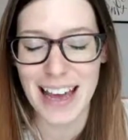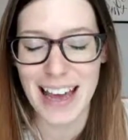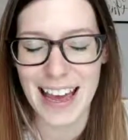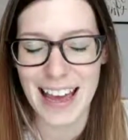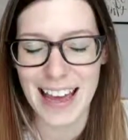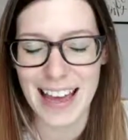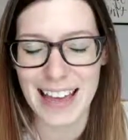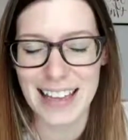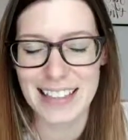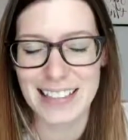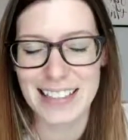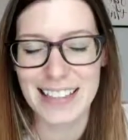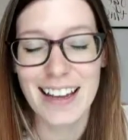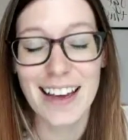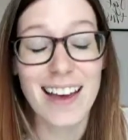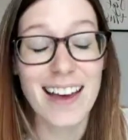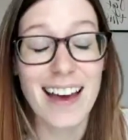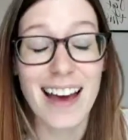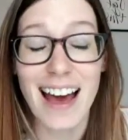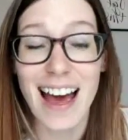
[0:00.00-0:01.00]
And
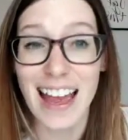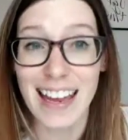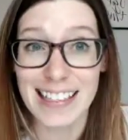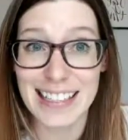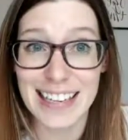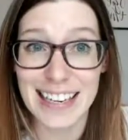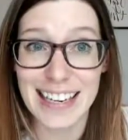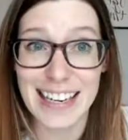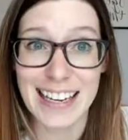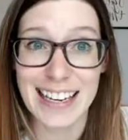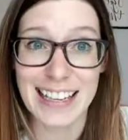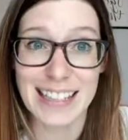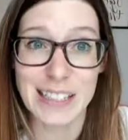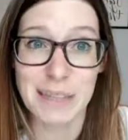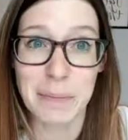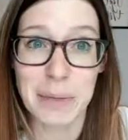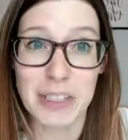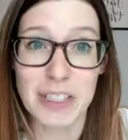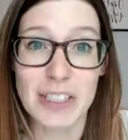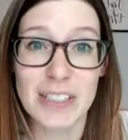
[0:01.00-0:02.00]
I get it,
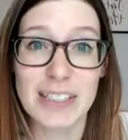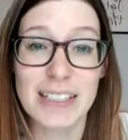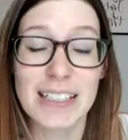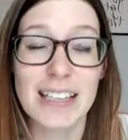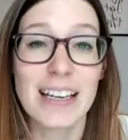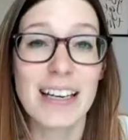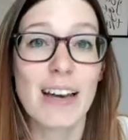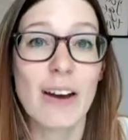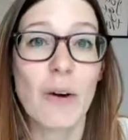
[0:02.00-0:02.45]
especially